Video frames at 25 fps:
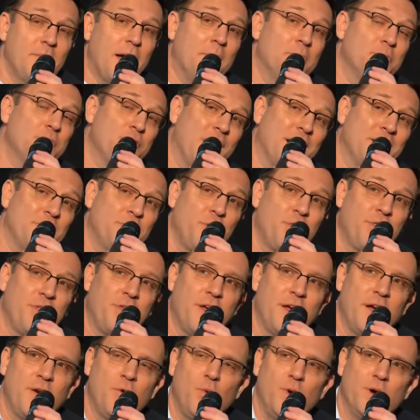I'm trying to
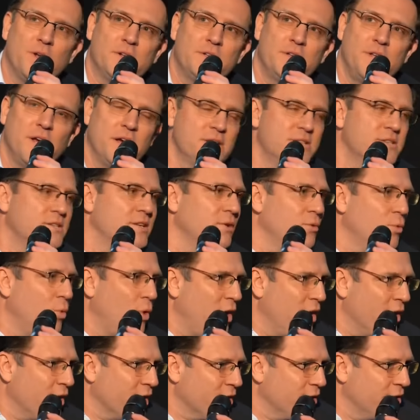think what
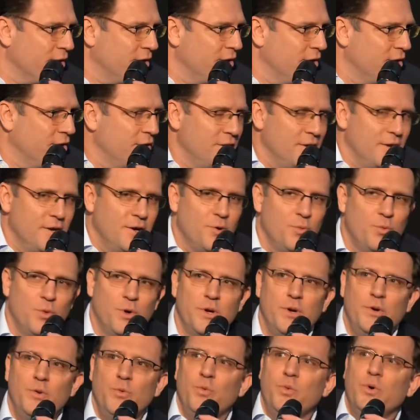Sinwar
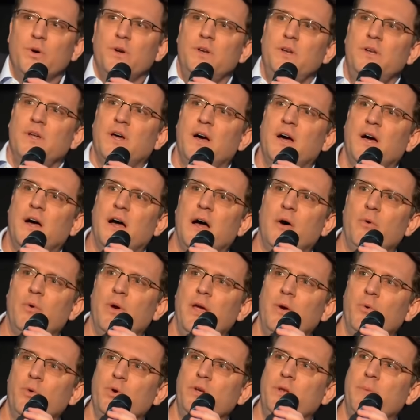would how
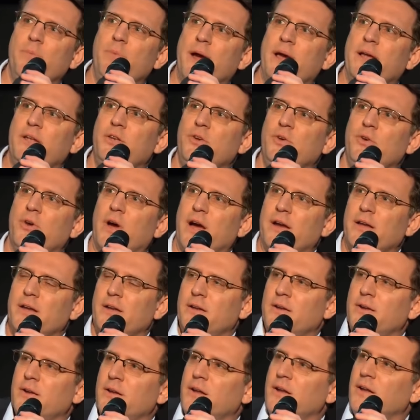he would debate you. I
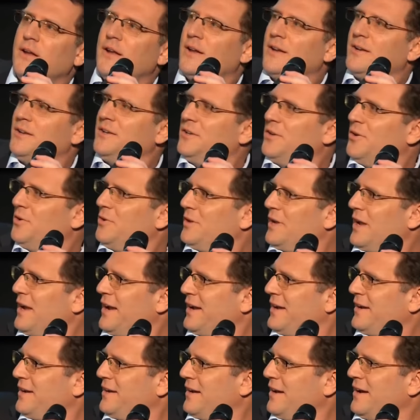don't
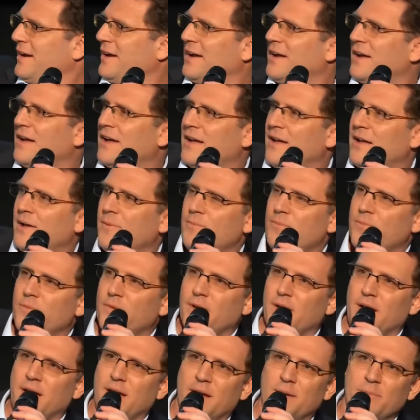like
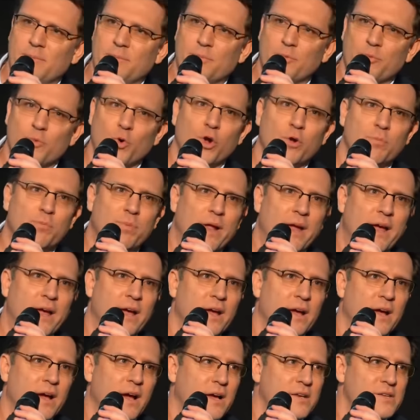
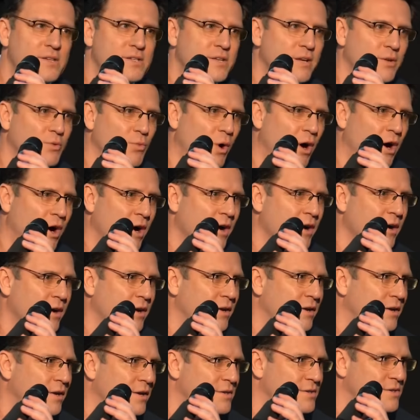role-playing Sinwar,
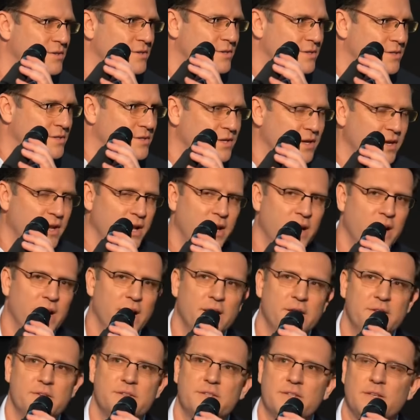and he's sitting
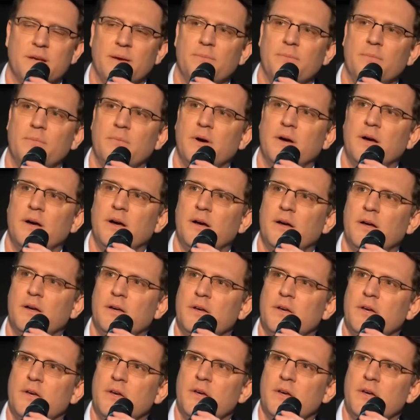in some...